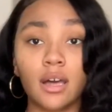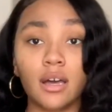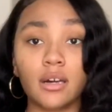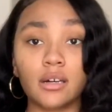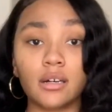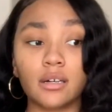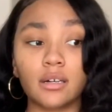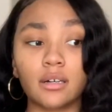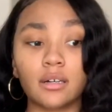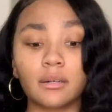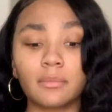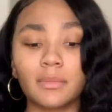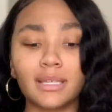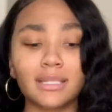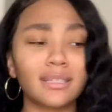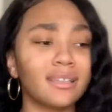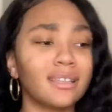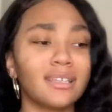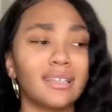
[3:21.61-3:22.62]
Um, it's
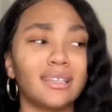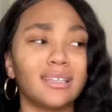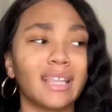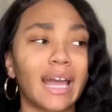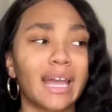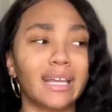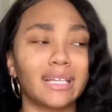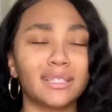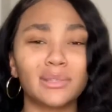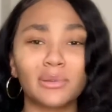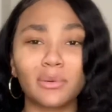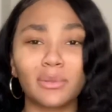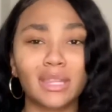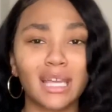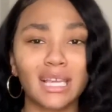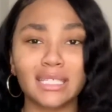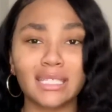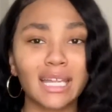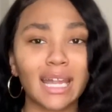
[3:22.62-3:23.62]
only like two
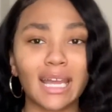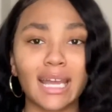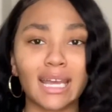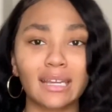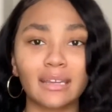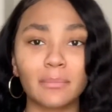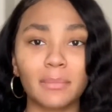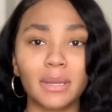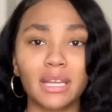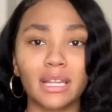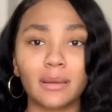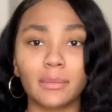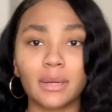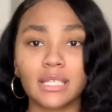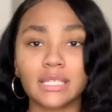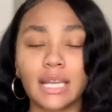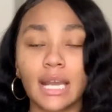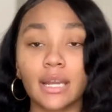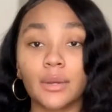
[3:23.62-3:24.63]
things I got in the medium
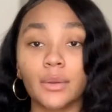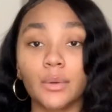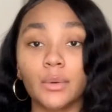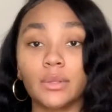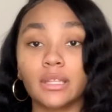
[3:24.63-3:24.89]
because I knew